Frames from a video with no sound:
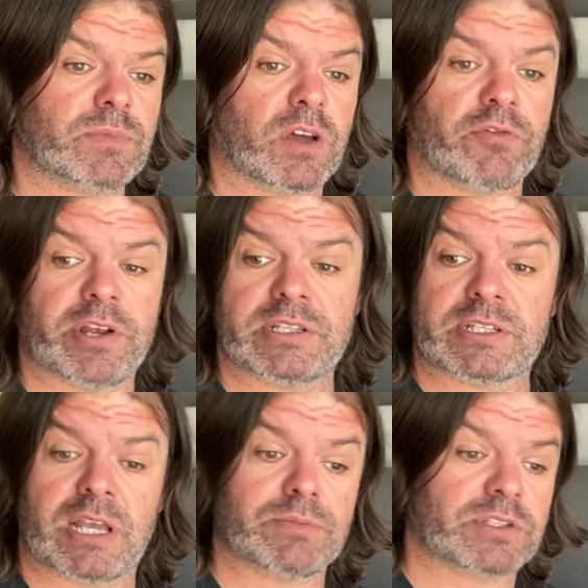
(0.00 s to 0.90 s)
I've read
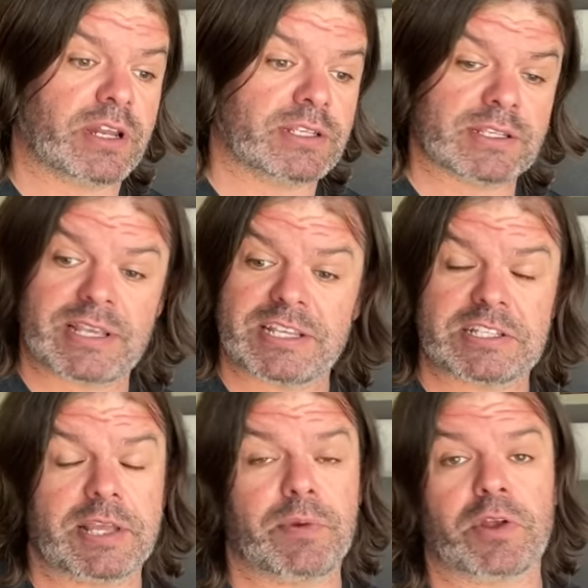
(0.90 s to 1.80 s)
some studies that say
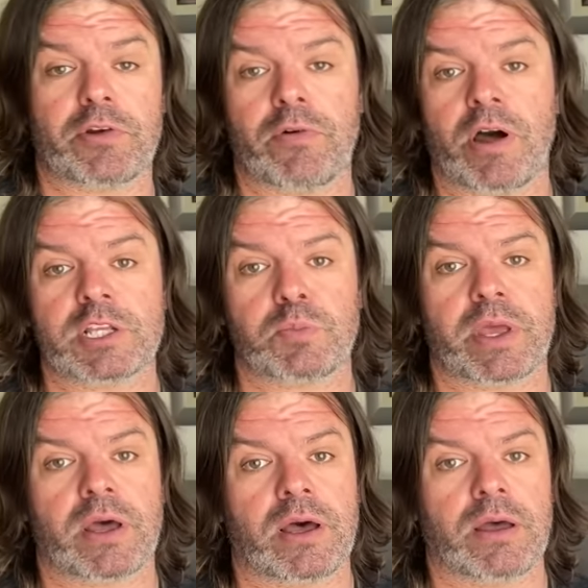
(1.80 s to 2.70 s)
sleeping on your right is
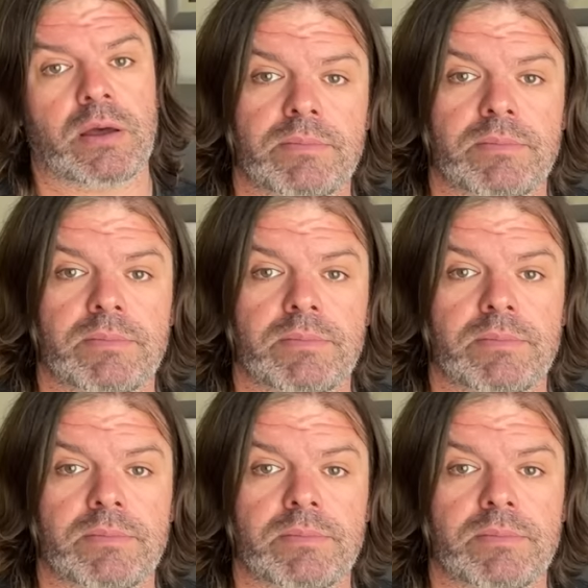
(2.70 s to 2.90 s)
better.